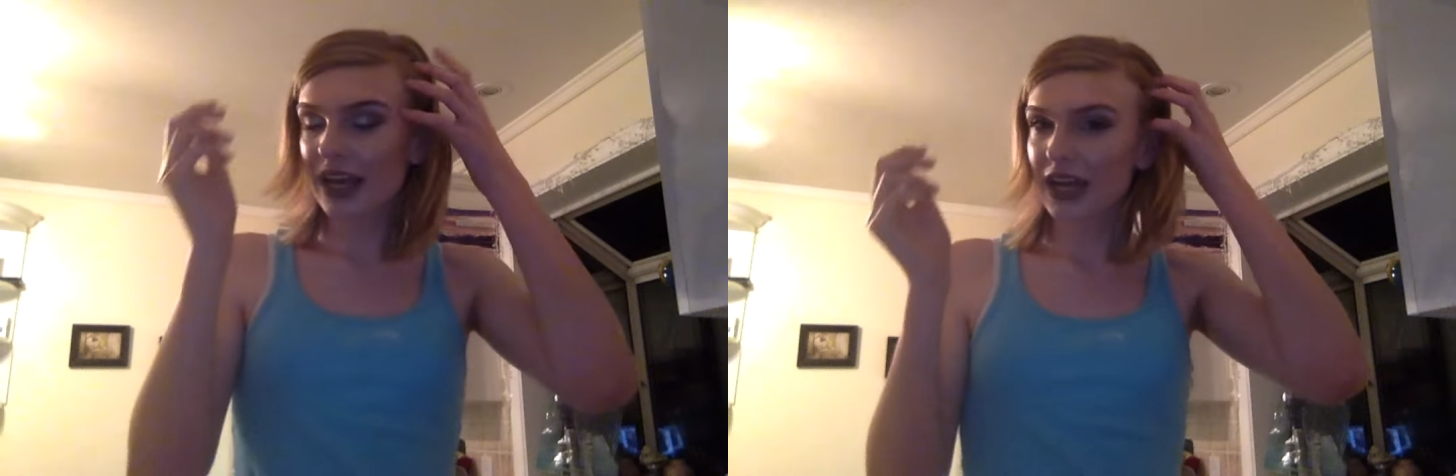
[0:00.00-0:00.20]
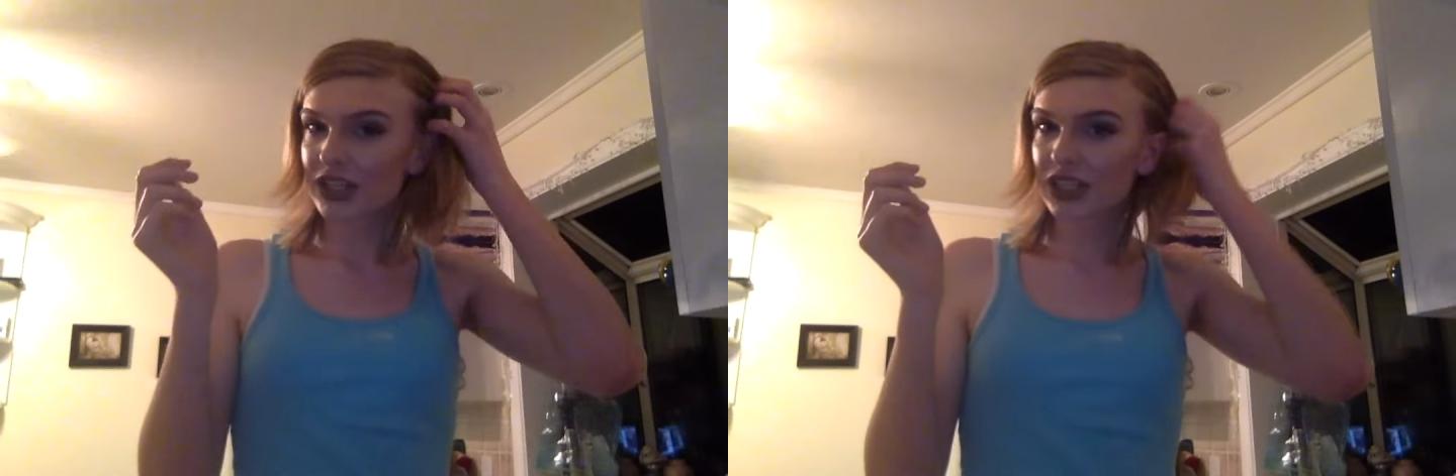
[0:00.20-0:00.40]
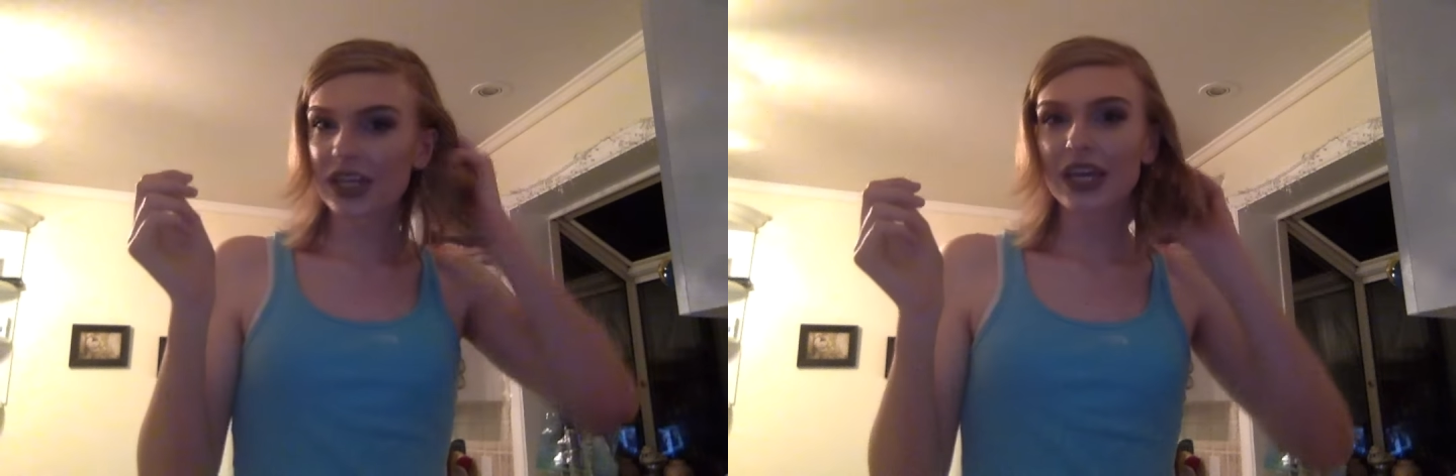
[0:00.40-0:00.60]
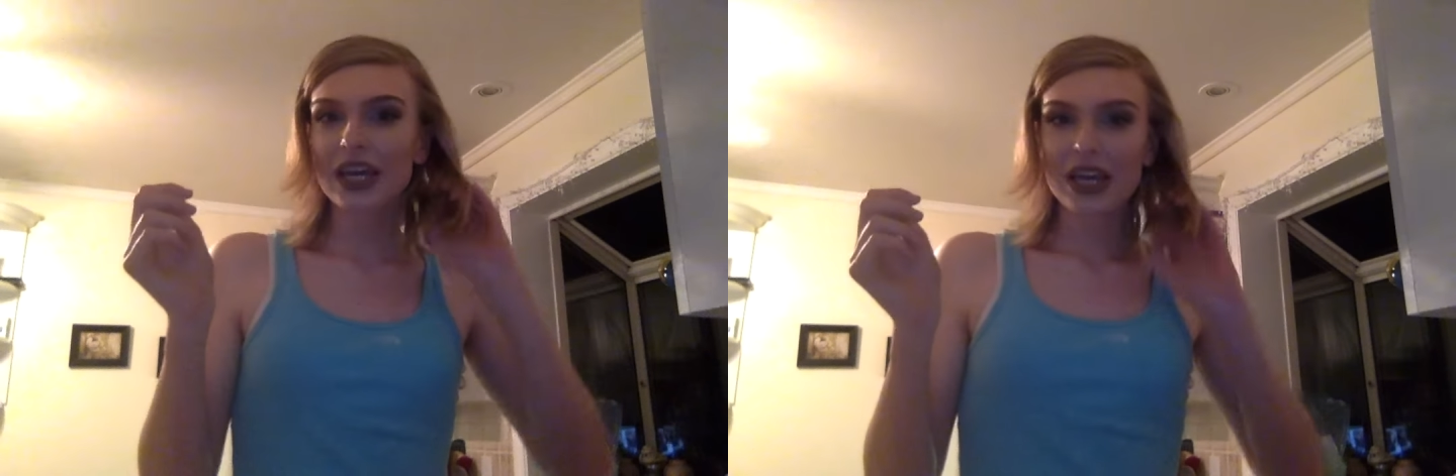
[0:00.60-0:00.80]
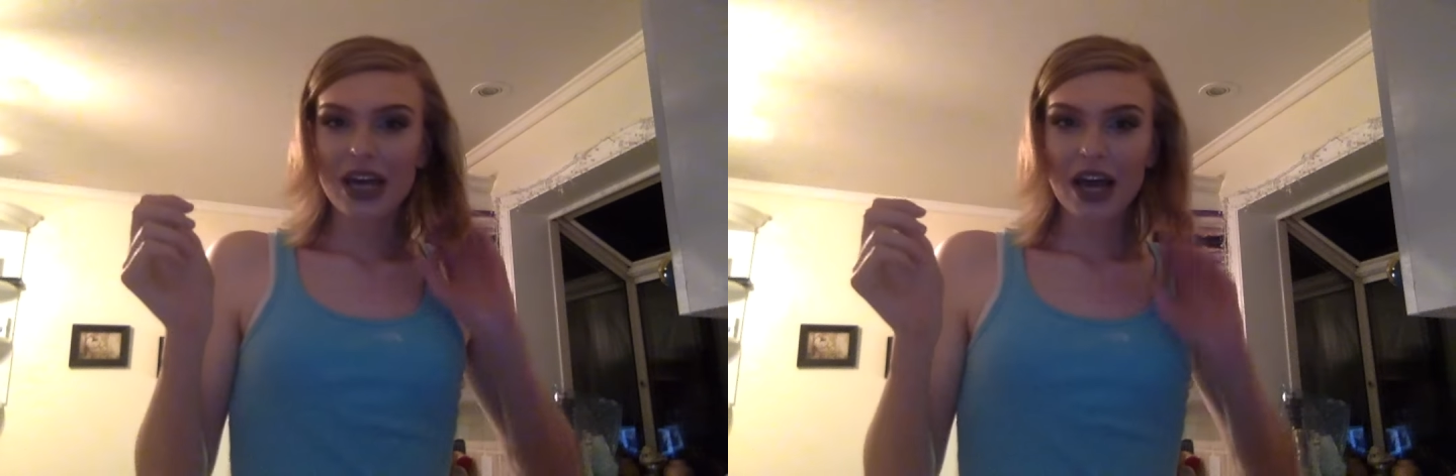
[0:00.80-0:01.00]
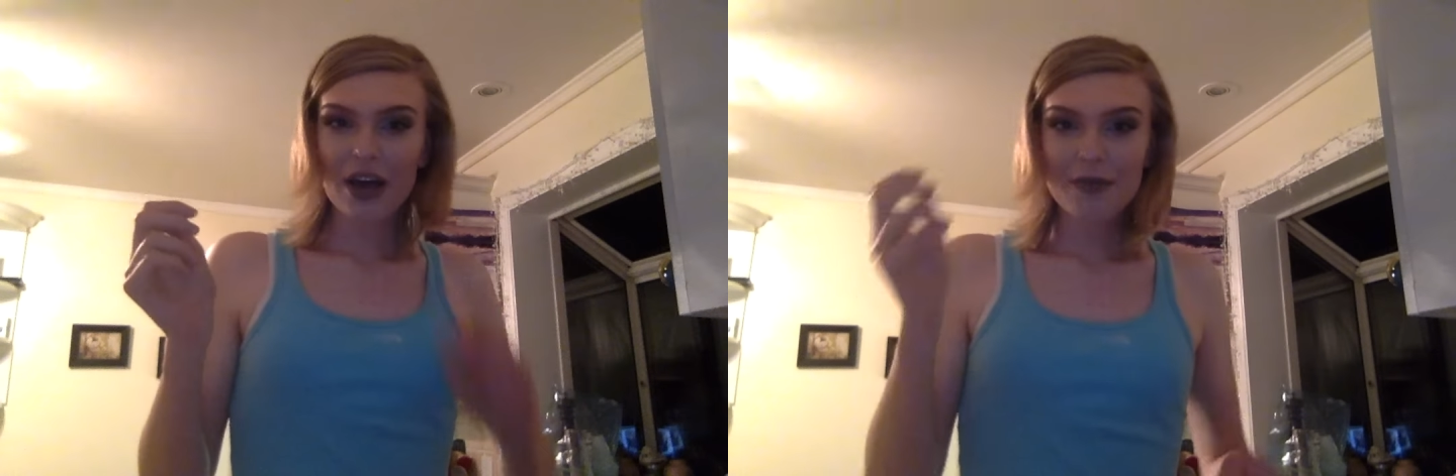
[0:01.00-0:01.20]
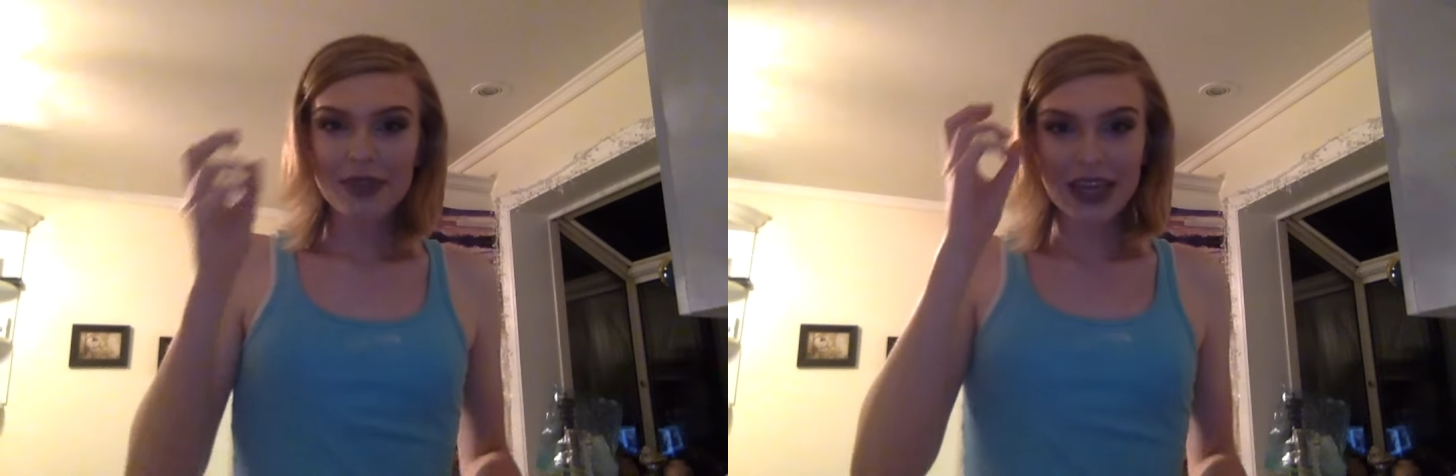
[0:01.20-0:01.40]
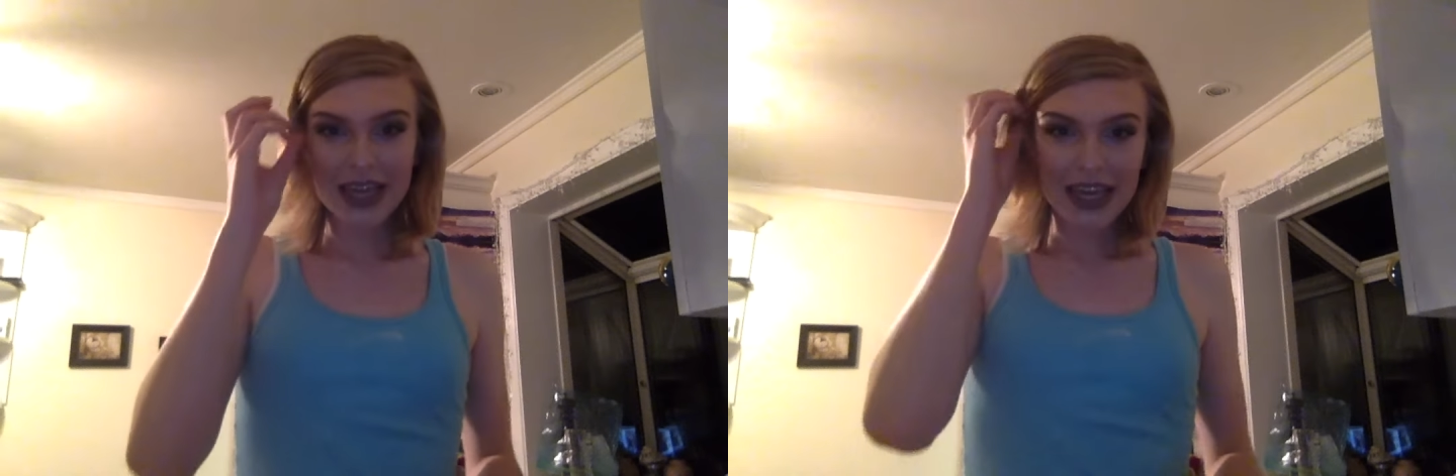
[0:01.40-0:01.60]
actually um,
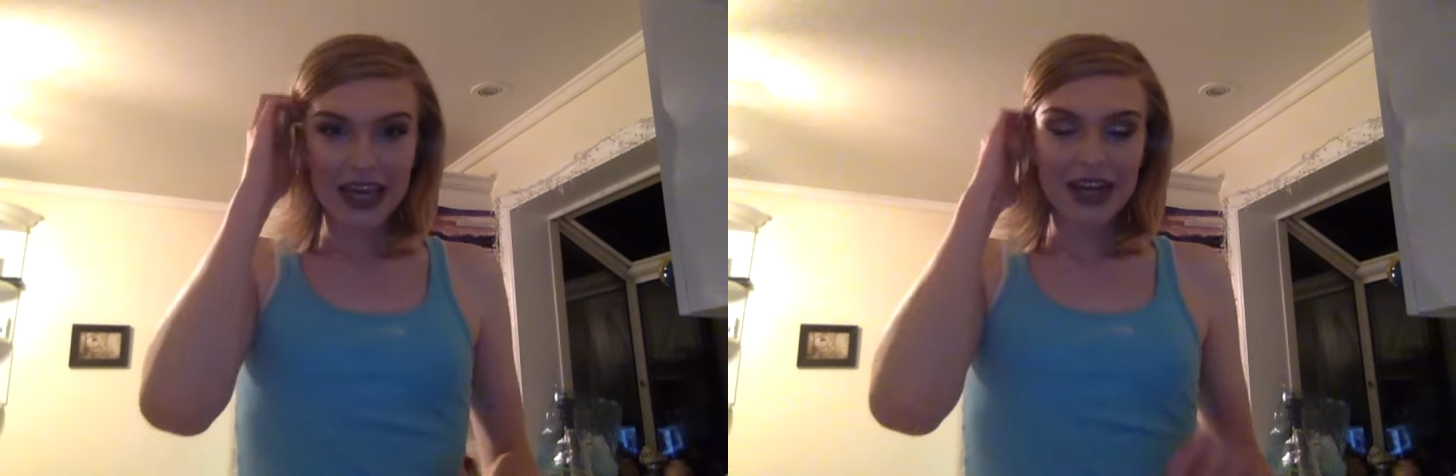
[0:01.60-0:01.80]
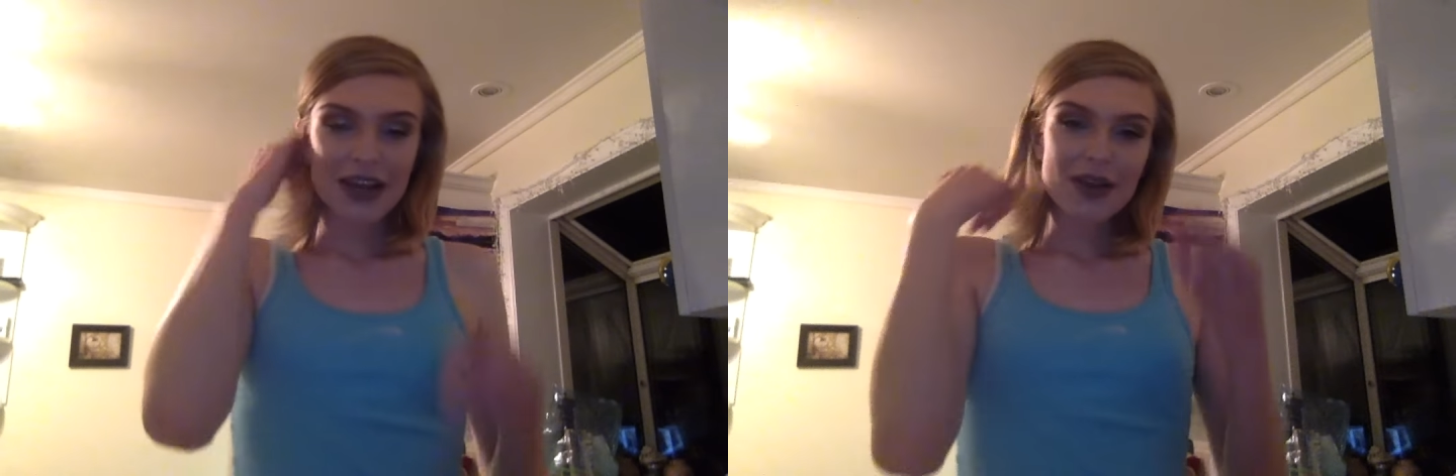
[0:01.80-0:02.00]
link it.